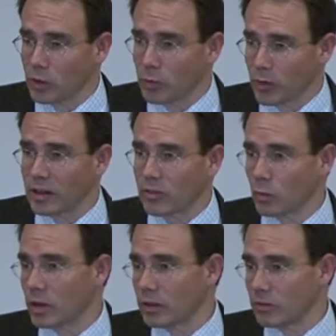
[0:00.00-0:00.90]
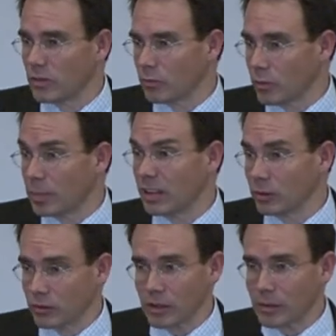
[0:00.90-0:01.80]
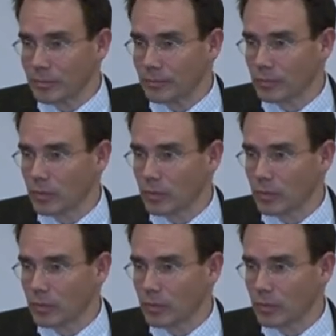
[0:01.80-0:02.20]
human rights in ways that appeal to them.